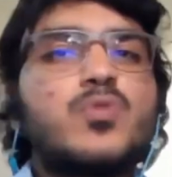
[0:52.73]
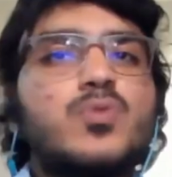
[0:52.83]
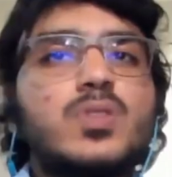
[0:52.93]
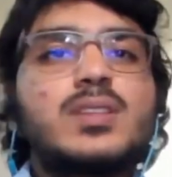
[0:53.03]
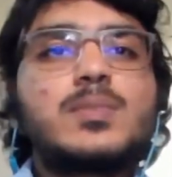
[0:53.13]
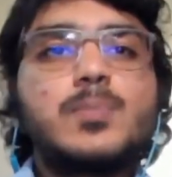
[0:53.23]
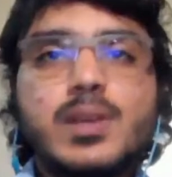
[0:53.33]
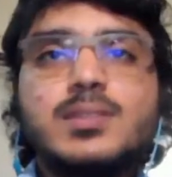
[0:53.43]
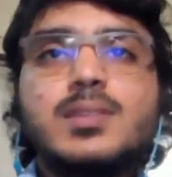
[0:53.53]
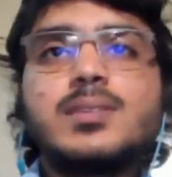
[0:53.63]
This
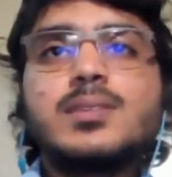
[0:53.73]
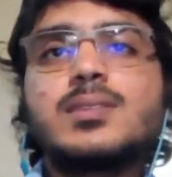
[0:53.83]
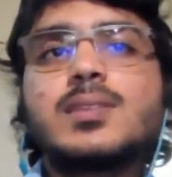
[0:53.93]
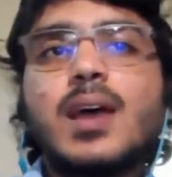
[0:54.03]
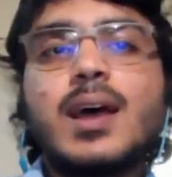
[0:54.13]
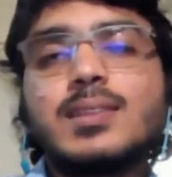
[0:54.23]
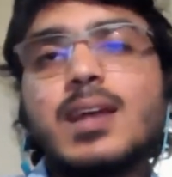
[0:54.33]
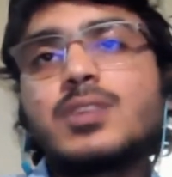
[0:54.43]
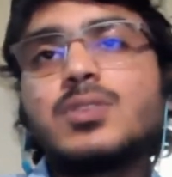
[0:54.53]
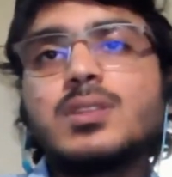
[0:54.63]
business has
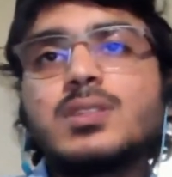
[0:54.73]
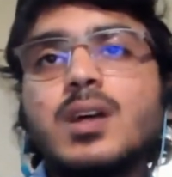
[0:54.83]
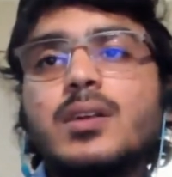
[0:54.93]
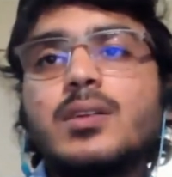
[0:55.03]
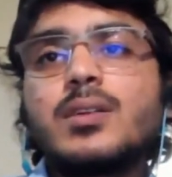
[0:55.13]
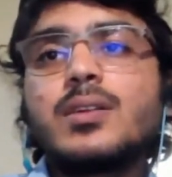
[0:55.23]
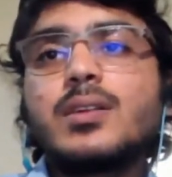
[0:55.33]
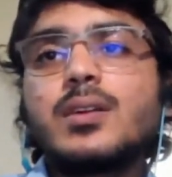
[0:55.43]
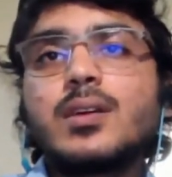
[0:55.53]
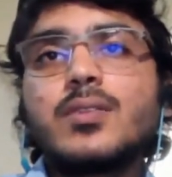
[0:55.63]
actually started
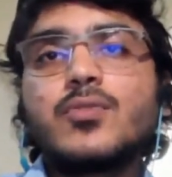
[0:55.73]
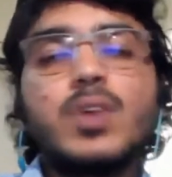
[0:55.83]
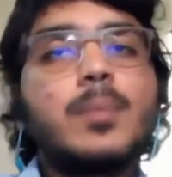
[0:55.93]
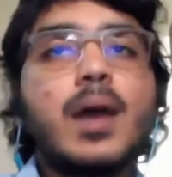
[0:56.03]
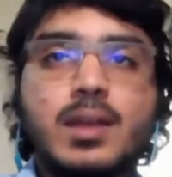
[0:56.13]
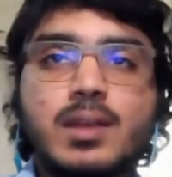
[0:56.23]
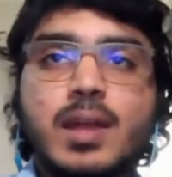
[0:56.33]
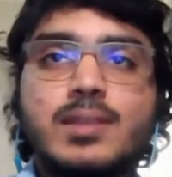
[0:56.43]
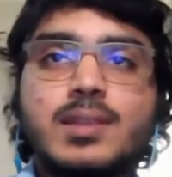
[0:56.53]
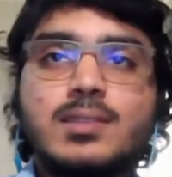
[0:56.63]
way back in
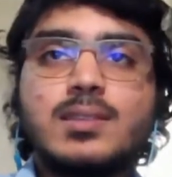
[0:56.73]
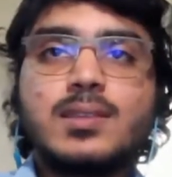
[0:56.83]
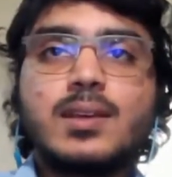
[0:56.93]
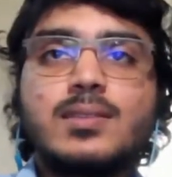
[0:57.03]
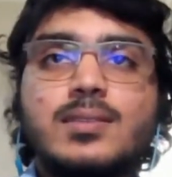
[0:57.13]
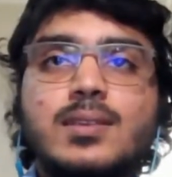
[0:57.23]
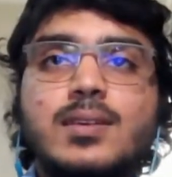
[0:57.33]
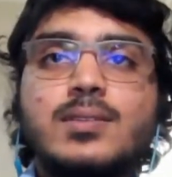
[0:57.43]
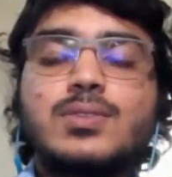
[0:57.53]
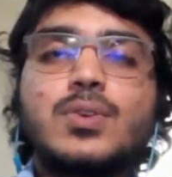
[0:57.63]
nineteen sixty-six.
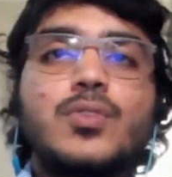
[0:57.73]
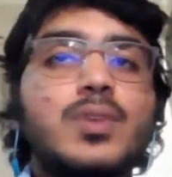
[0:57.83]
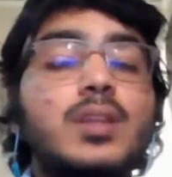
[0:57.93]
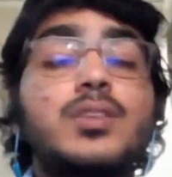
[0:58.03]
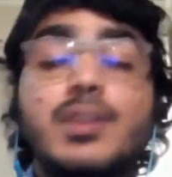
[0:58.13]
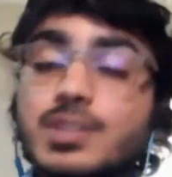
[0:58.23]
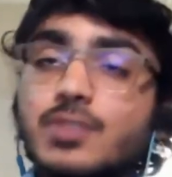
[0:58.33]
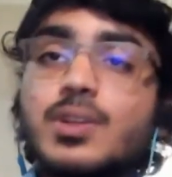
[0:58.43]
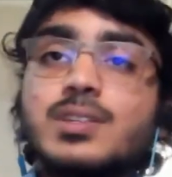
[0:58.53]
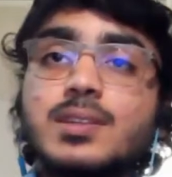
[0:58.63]
So we are three
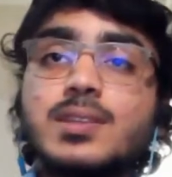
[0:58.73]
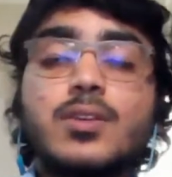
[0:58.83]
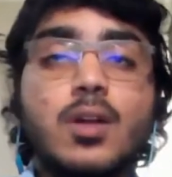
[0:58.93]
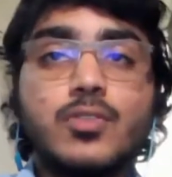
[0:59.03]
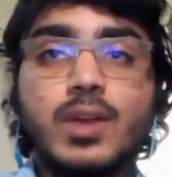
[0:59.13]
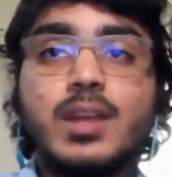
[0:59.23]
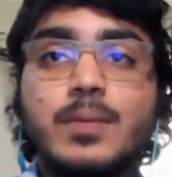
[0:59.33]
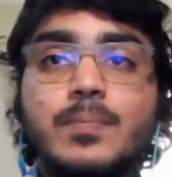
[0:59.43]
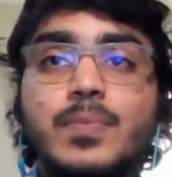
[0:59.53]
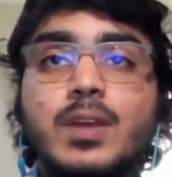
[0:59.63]
generations in
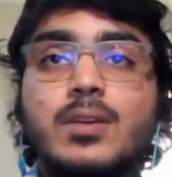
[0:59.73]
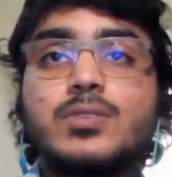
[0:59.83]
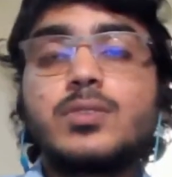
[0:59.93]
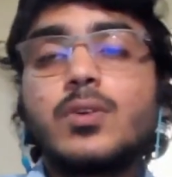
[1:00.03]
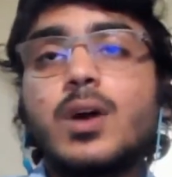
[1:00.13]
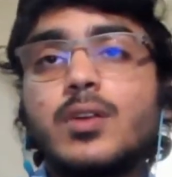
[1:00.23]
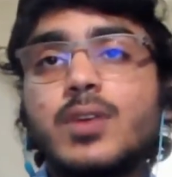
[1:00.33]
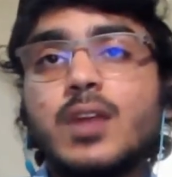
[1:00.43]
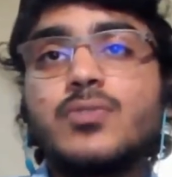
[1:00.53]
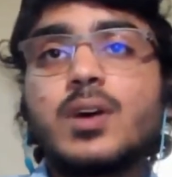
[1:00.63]
already. So our
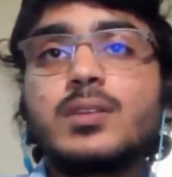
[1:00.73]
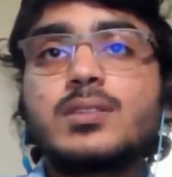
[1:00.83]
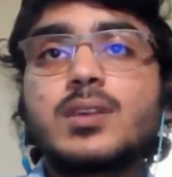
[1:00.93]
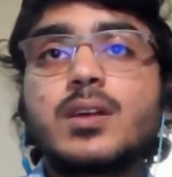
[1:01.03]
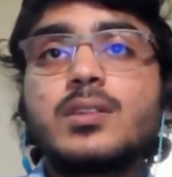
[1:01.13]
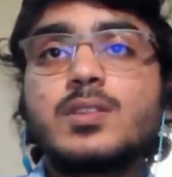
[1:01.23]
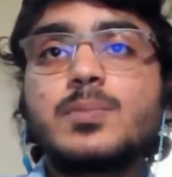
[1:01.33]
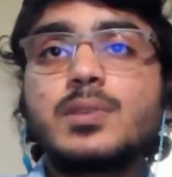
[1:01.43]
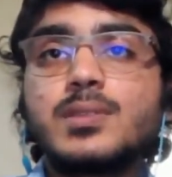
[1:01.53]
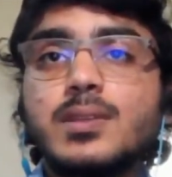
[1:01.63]
grandfather started this
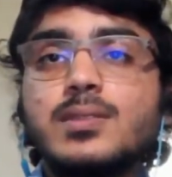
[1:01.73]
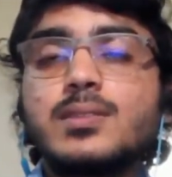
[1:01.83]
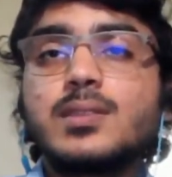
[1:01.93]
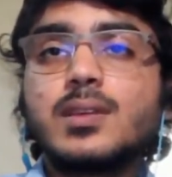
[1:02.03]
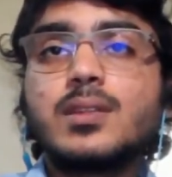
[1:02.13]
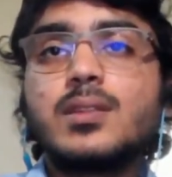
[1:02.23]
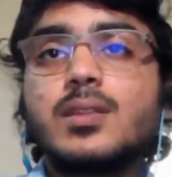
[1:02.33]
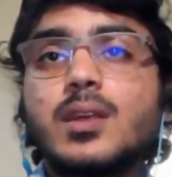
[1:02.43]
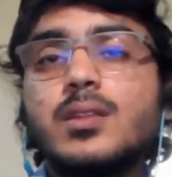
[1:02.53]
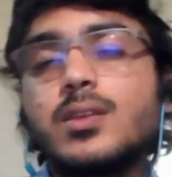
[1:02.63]
business
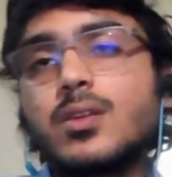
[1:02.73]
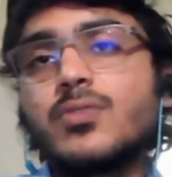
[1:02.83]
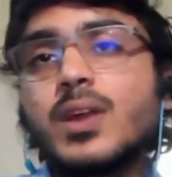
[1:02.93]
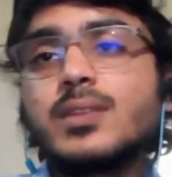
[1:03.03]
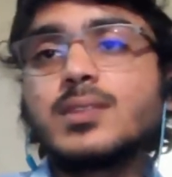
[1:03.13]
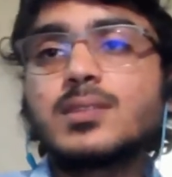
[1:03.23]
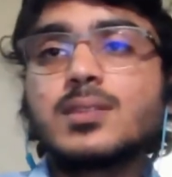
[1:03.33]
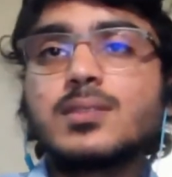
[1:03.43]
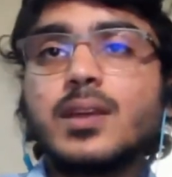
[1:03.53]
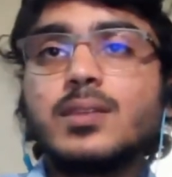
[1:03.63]
in, in the year of nineteen
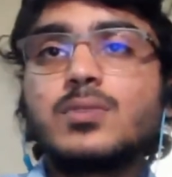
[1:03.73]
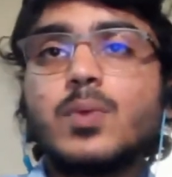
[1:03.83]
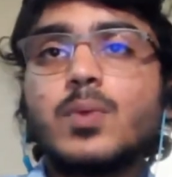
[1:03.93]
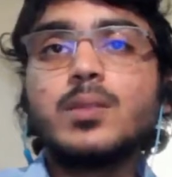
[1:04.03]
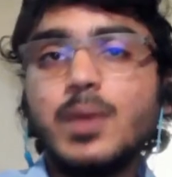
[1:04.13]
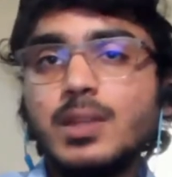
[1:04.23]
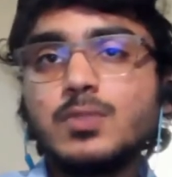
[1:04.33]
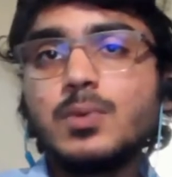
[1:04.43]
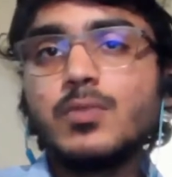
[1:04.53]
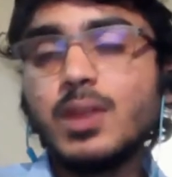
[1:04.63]
sixty-six, the
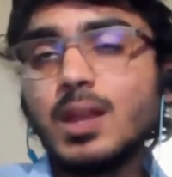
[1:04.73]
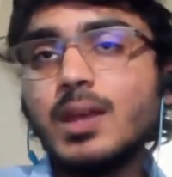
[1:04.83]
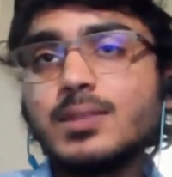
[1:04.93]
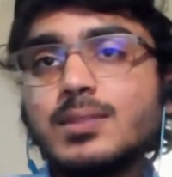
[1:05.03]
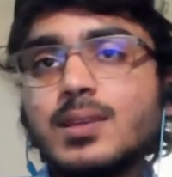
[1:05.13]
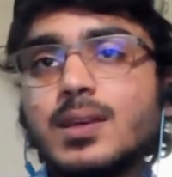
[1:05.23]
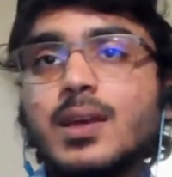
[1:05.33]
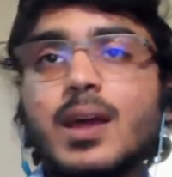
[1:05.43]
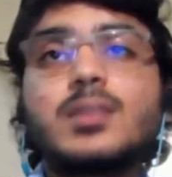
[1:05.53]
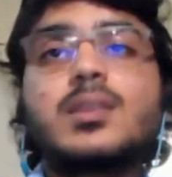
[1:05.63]
means were very less
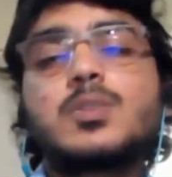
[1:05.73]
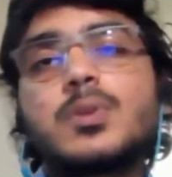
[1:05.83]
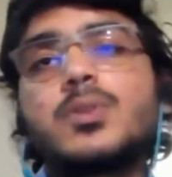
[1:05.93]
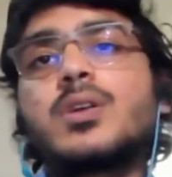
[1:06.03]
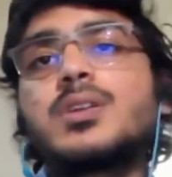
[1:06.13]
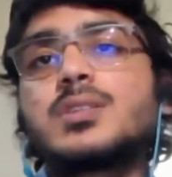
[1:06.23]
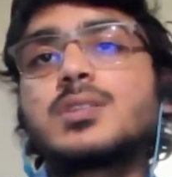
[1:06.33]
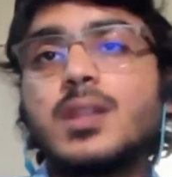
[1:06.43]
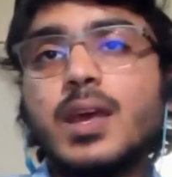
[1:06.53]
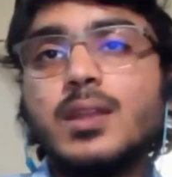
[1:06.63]
and things were not
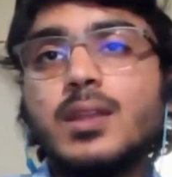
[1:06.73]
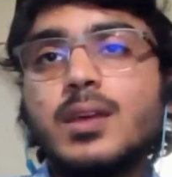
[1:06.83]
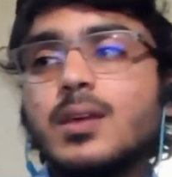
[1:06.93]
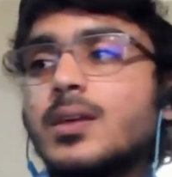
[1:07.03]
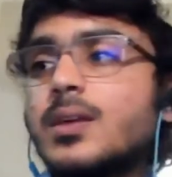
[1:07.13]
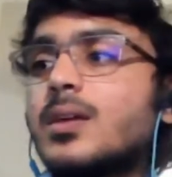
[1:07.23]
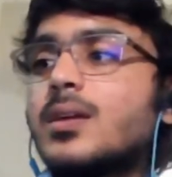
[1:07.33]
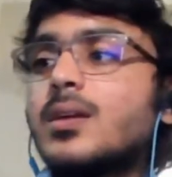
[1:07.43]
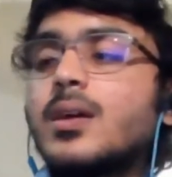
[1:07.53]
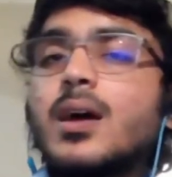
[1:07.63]
digital then.
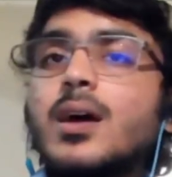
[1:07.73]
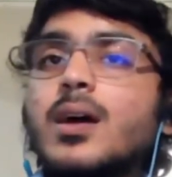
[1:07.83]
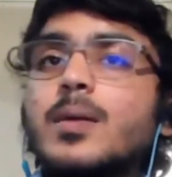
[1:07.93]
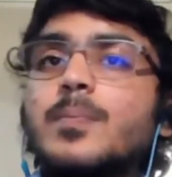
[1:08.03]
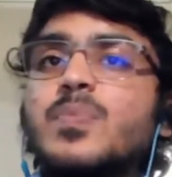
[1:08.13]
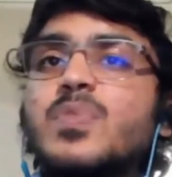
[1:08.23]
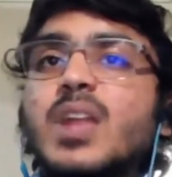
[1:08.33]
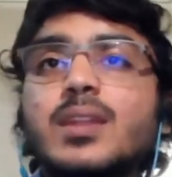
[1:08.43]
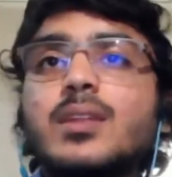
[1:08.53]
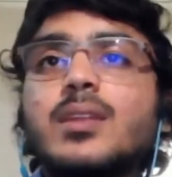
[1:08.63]
Um,
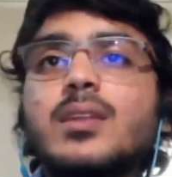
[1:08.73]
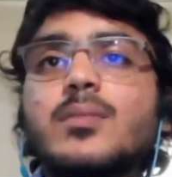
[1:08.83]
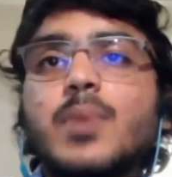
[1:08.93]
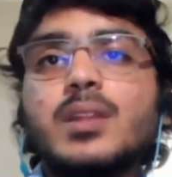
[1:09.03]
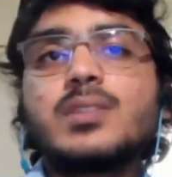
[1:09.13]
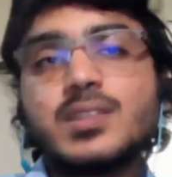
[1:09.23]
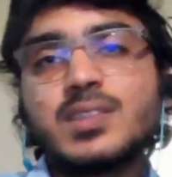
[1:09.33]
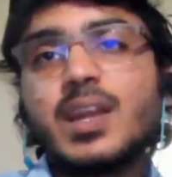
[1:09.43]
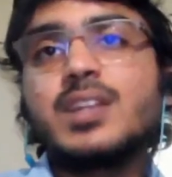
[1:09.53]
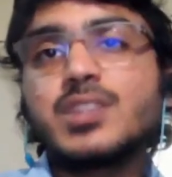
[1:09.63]
then by the
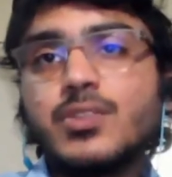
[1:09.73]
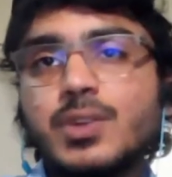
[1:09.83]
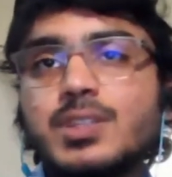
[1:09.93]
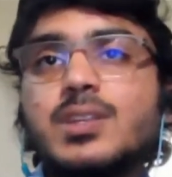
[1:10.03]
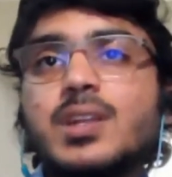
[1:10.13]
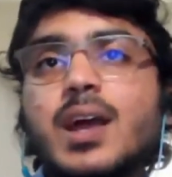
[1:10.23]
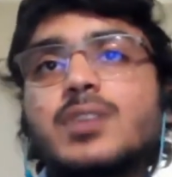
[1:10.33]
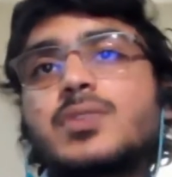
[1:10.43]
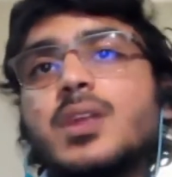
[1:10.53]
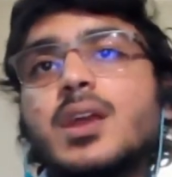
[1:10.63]
second generation
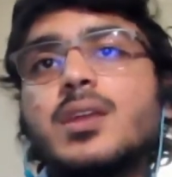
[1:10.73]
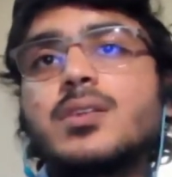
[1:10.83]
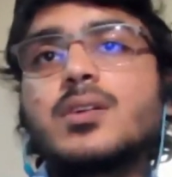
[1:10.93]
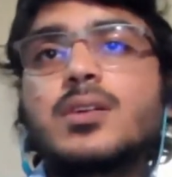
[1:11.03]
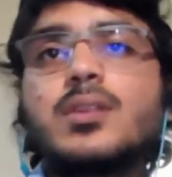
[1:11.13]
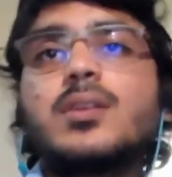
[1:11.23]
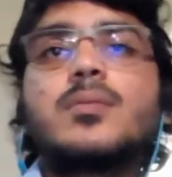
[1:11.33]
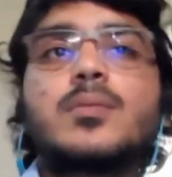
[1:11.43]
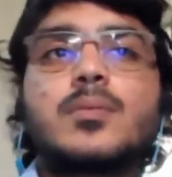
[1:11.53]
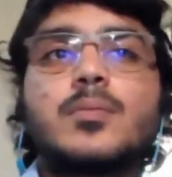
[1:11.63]
actually entered
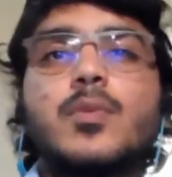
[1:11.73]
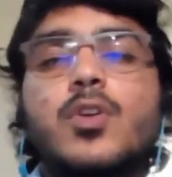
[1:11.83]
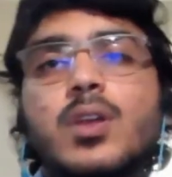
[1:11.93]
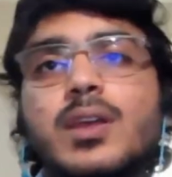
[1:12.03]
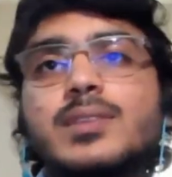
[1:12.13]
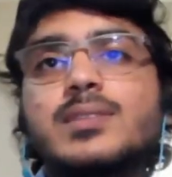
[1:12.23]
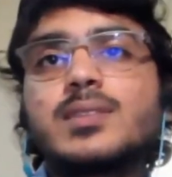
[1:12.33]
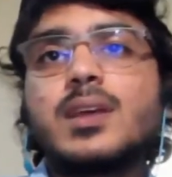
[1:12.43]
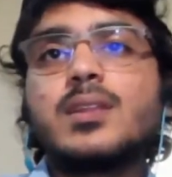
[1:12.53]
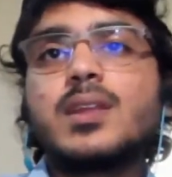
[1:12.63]
more or less
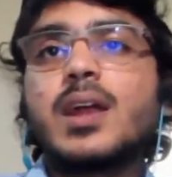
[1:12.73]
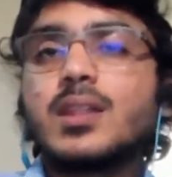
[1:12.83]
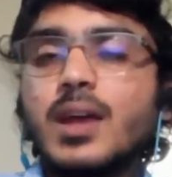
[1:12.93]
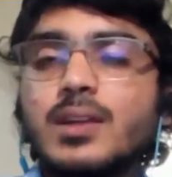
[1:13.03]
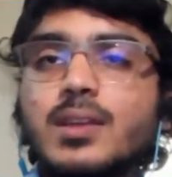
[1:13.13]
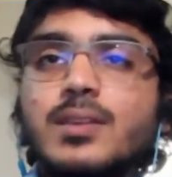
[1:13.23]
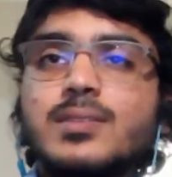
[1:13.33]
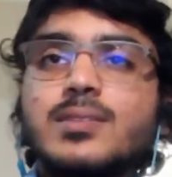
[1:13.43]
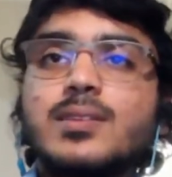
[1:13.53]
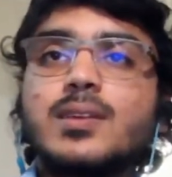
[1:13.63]
in the nineteen
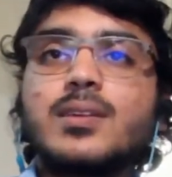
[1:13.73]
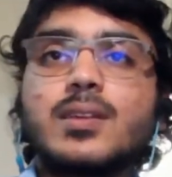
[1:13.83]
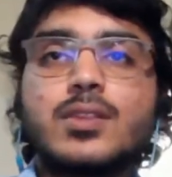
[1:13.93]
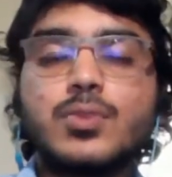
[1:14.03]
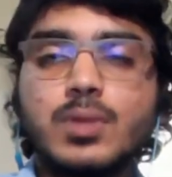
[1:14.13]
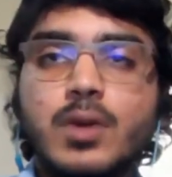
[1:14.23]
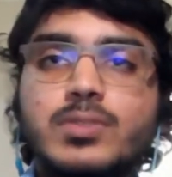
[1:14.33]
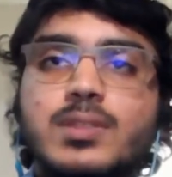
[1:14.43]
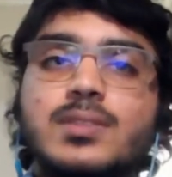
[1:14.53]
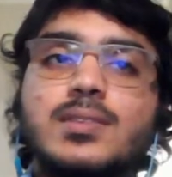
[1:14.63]
nineties, the two
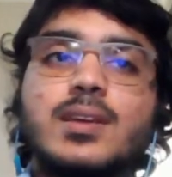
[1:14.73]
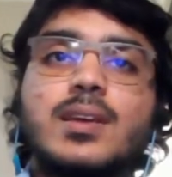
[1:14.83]
thousands,